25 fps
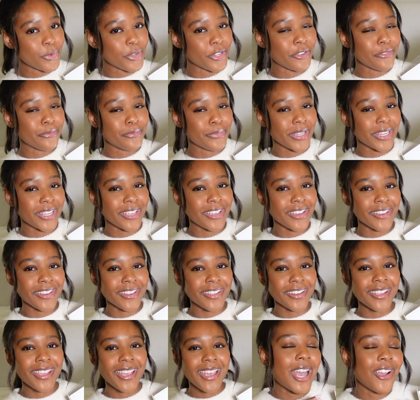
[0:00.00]
would have been
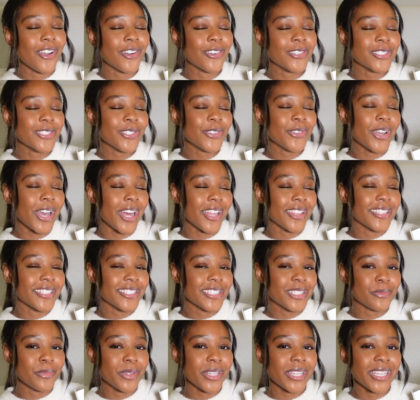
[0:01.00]
good. I also got
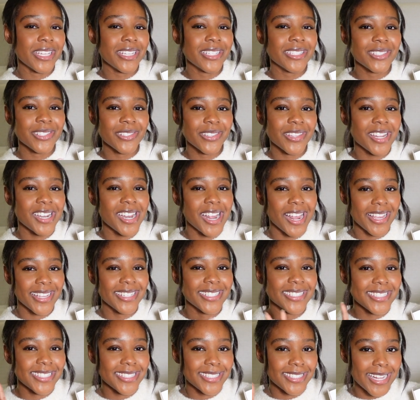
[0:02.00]
this mini so that I
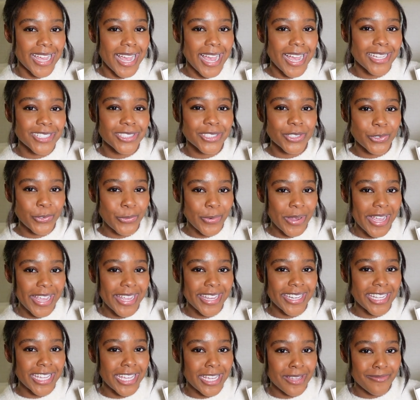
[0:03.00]
can stash away
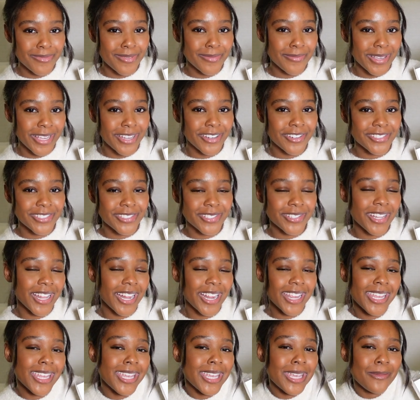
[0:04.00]
and keep them here so that I
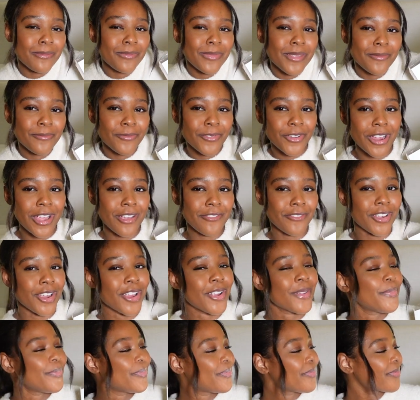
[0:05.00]
can keep them for
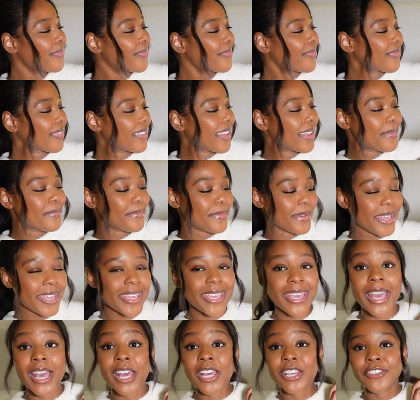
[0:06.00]
but
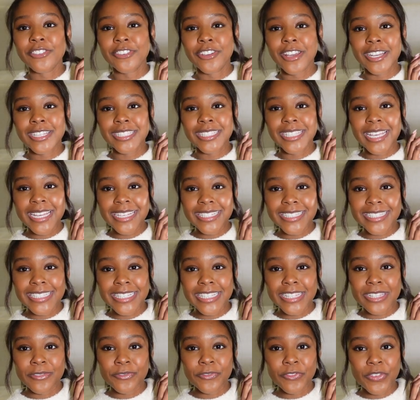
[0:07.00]
yeah, you guys can't see
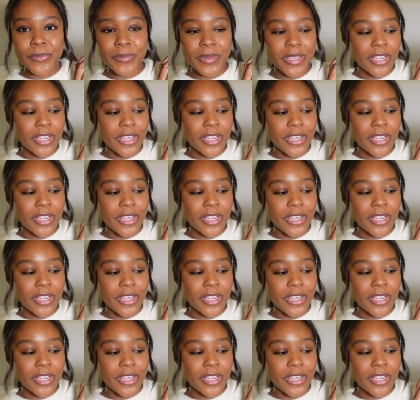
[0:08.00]
them from